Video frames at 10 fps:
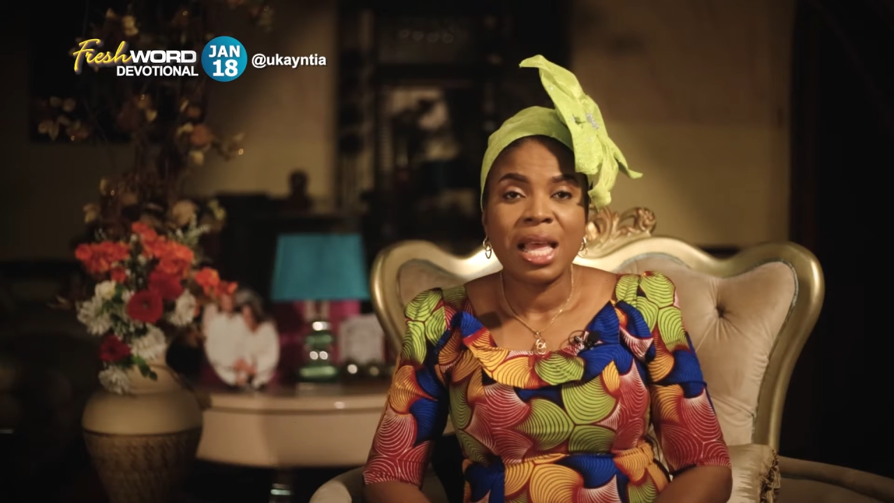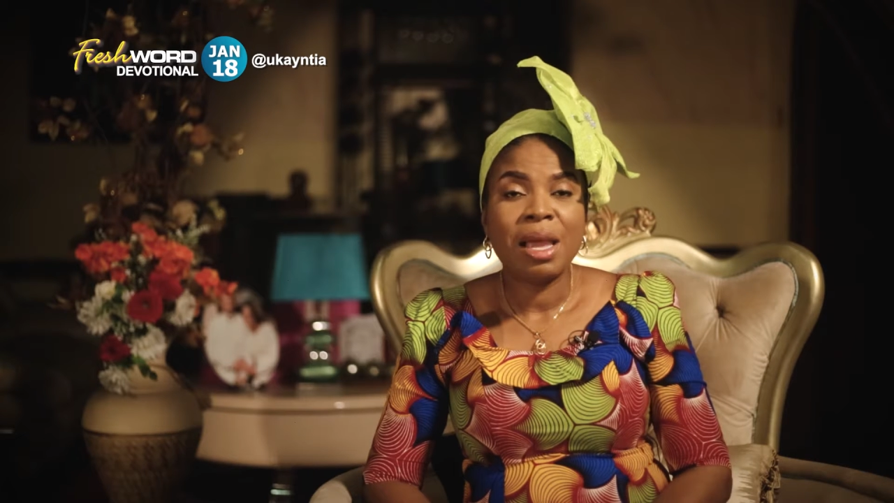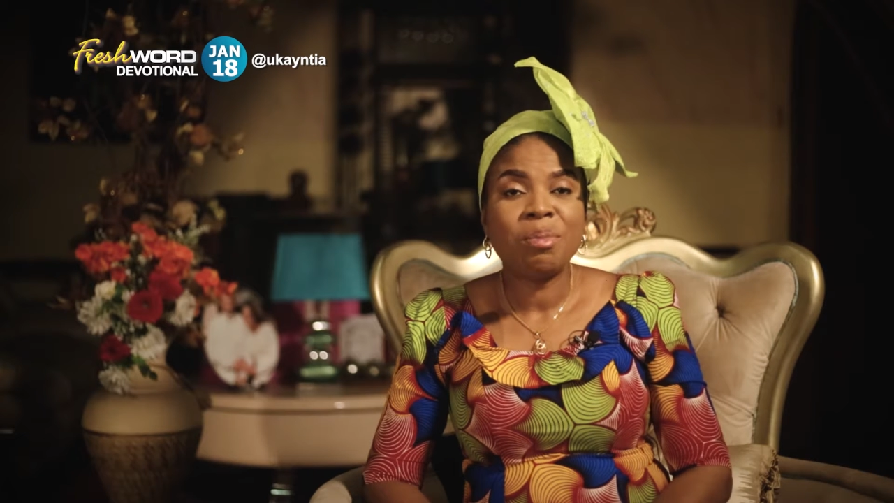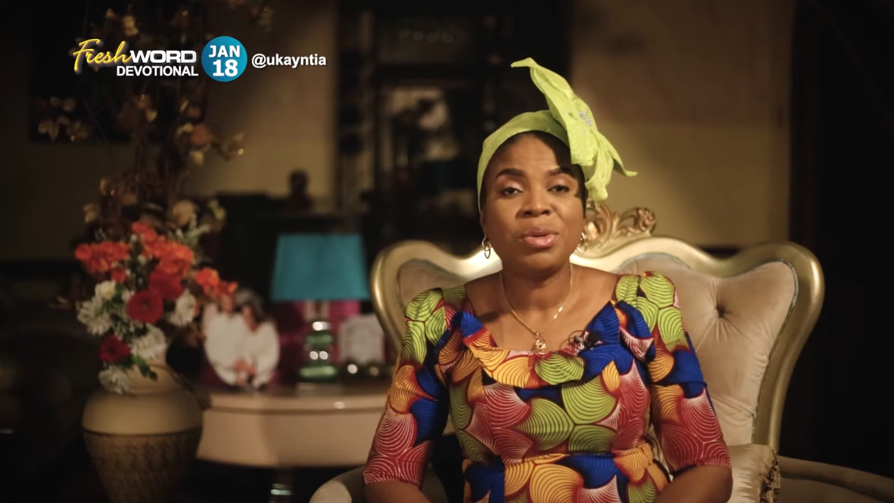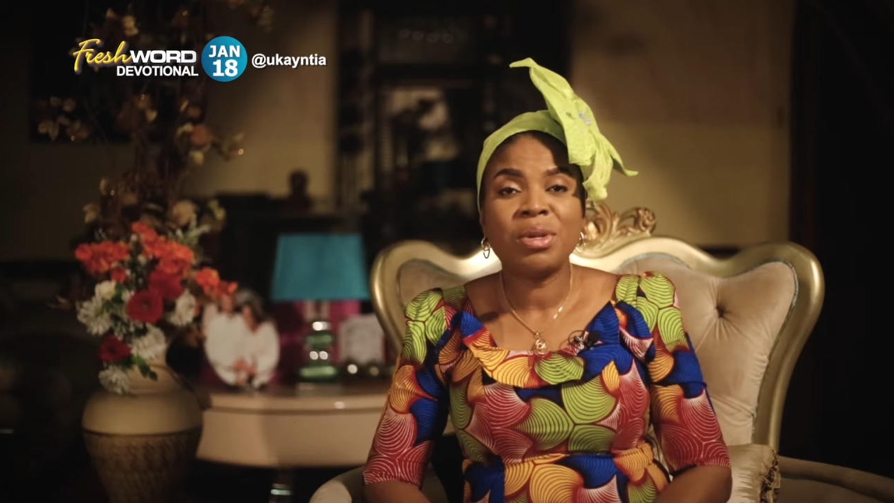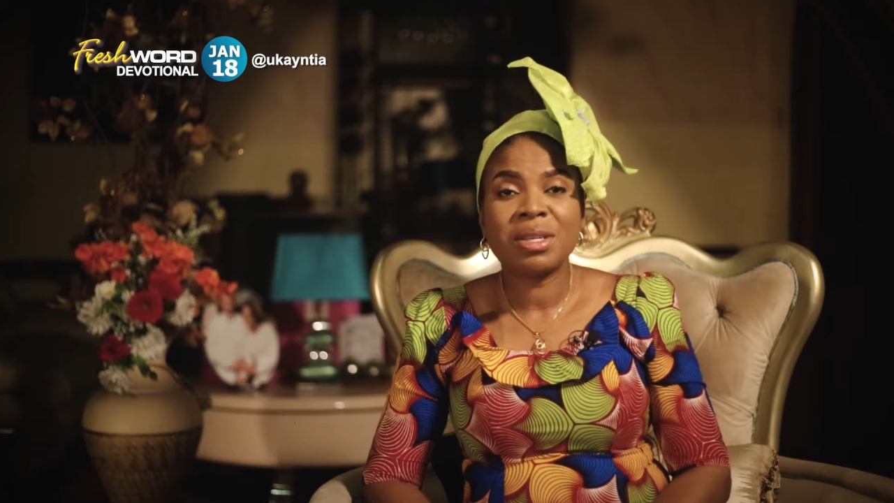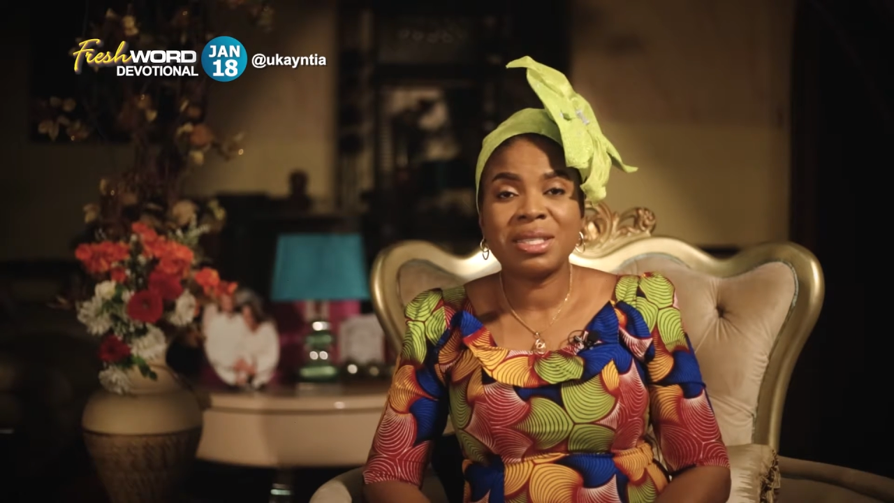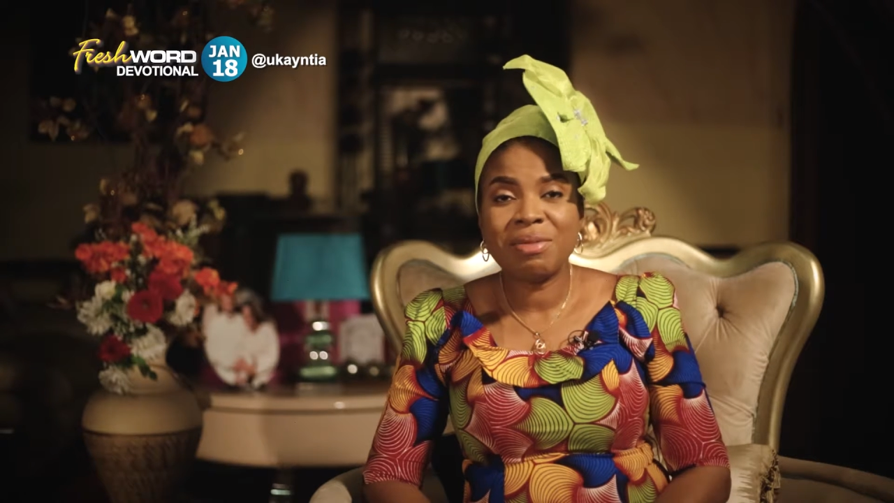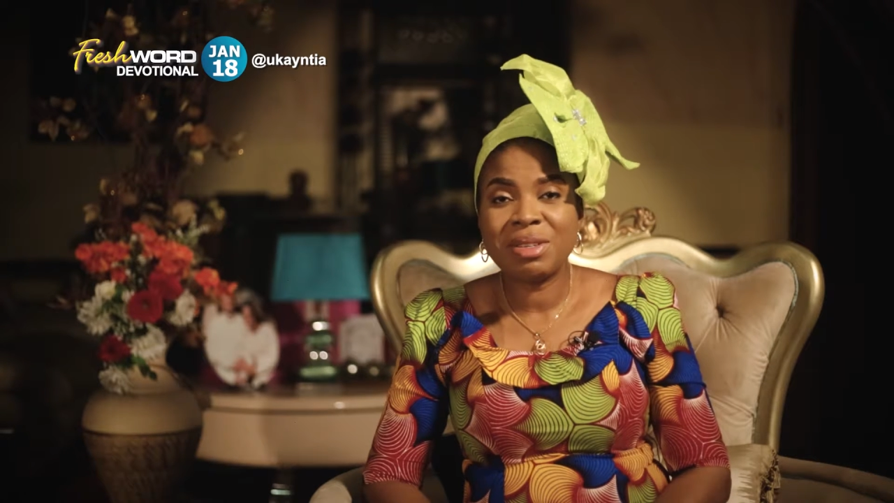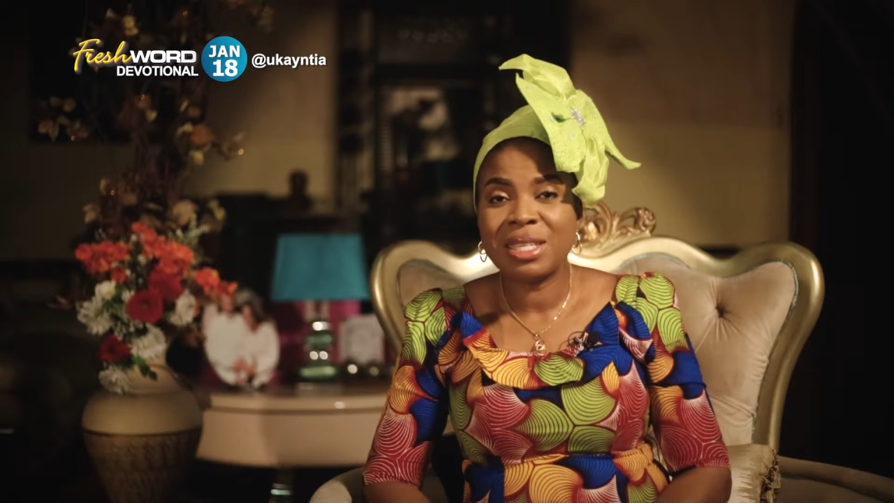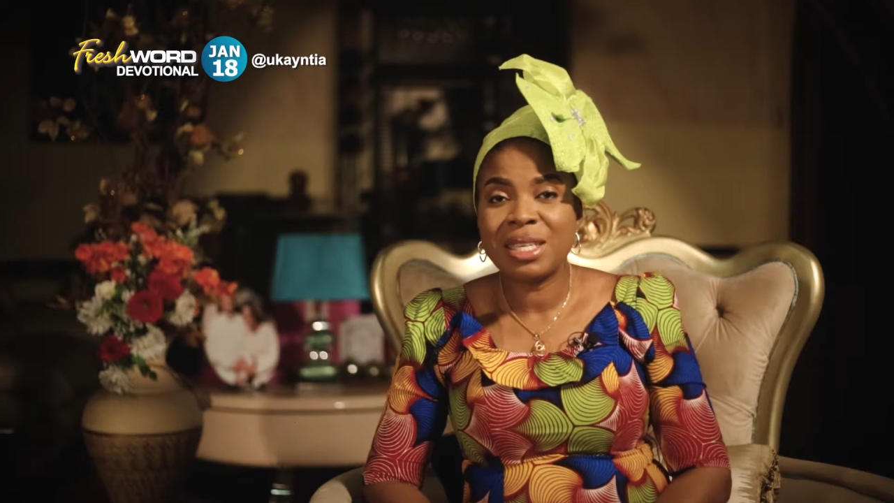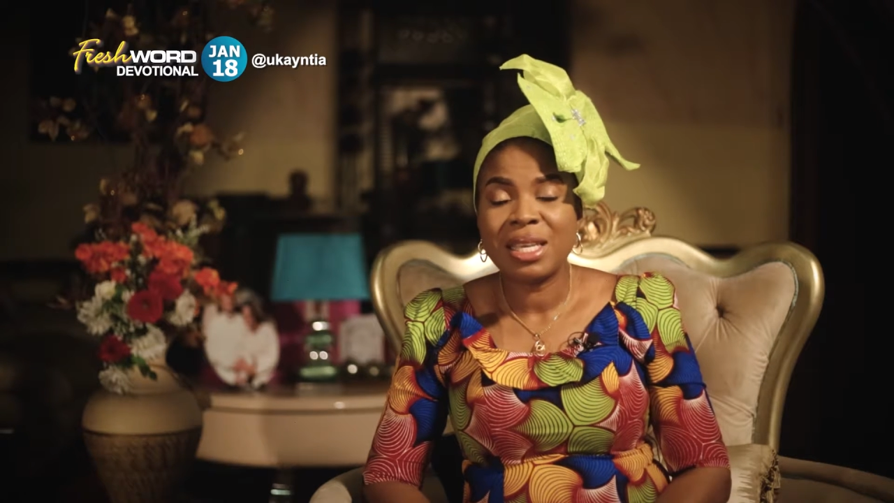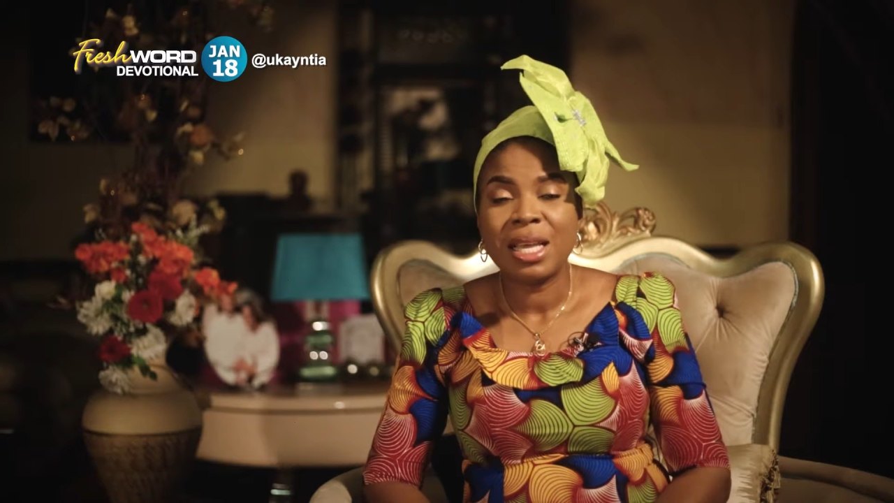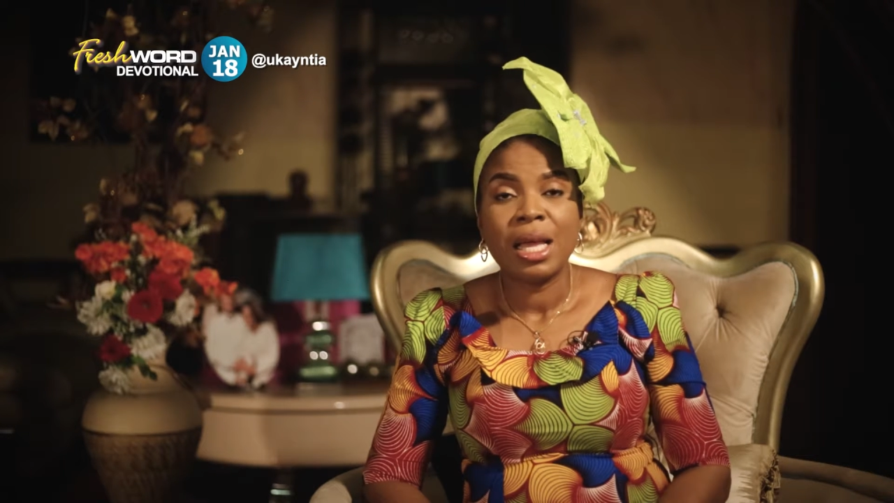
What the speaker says: and productivity.